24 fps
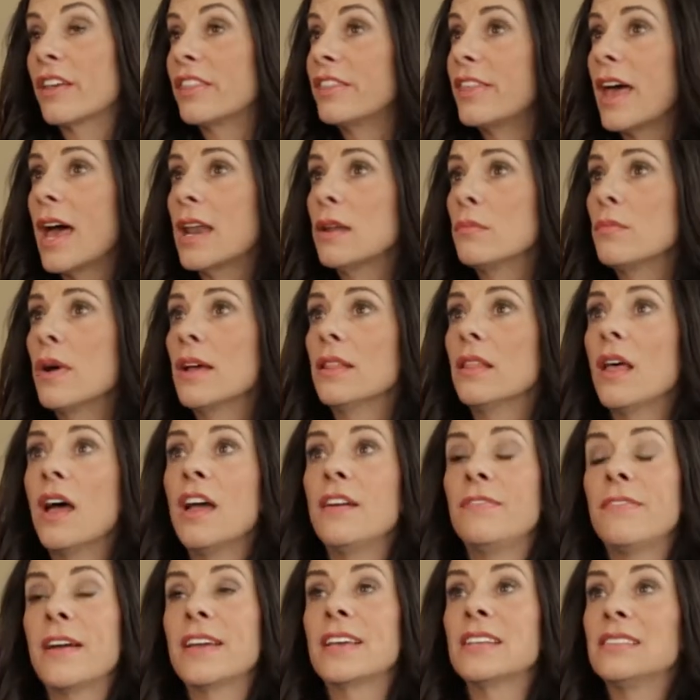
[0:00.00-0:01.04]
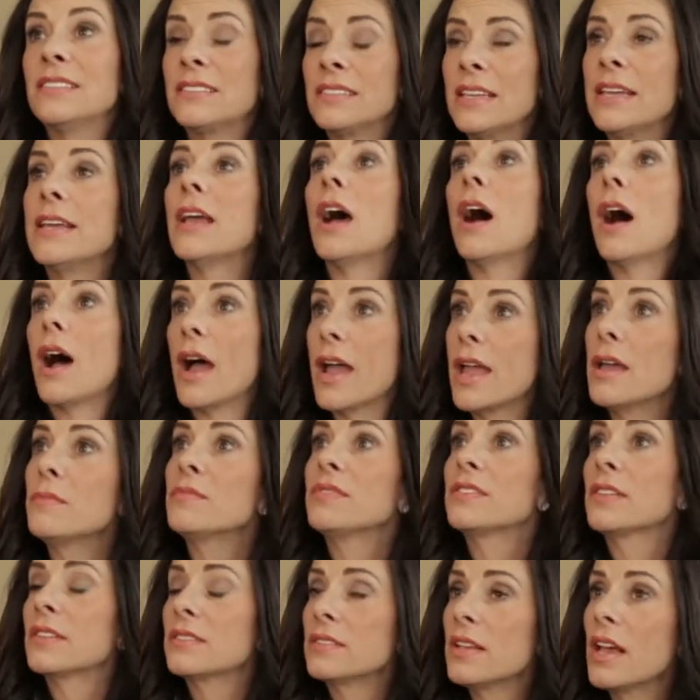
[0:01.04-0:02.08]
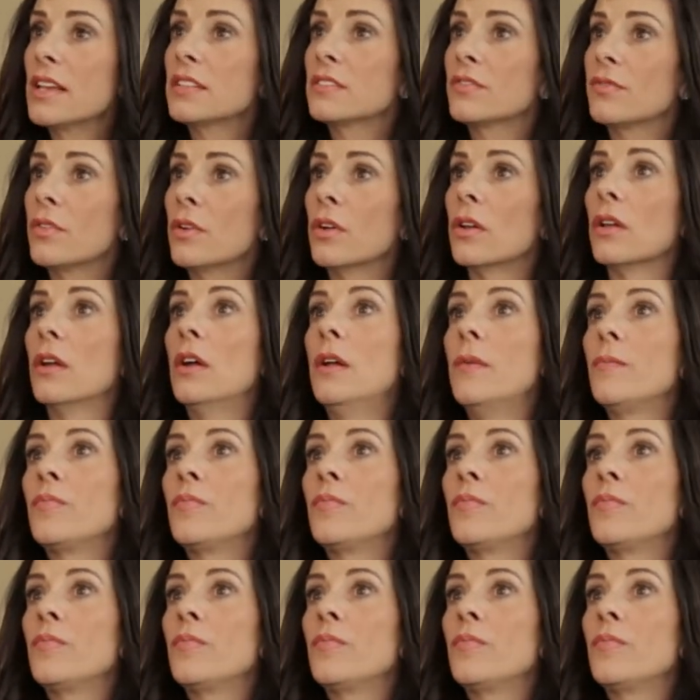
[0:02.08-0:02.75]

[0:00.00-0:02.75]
at that in my life, I can see I am successful.